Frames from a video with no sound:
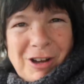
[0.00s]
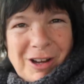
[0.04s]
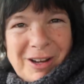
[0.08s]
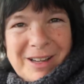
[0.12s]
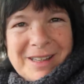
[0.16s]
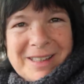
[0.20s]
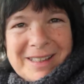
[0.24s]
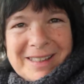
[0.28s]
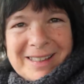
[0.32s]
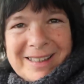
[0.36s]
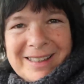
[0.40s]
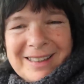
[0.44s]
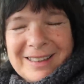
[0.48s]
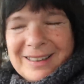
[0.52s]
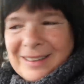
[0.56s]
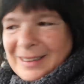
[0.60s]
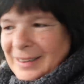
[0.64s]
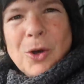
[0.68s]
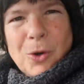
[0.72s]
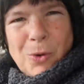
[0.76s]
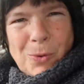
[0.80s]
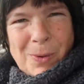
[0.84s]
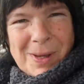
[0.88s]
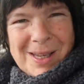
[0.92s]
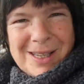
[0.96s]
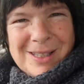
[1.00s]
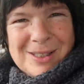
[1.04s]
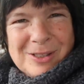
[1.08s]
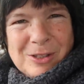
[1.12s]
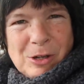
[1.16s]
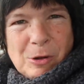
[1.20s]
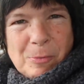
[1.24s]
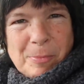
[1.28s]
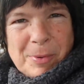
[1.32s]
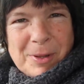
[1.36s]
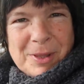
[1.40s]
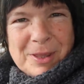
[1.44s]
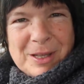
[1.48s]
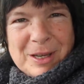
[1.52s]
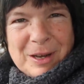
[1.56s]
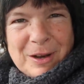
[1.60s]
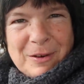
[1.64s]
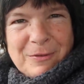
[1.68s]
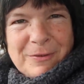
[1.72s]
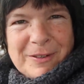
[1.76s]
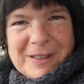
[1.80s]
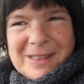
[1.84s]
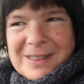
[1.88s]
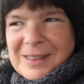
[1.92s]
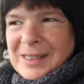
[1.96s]
Right, quick stop at the
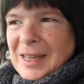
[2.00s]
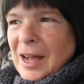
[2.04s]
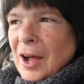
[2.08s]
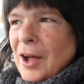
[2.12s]
office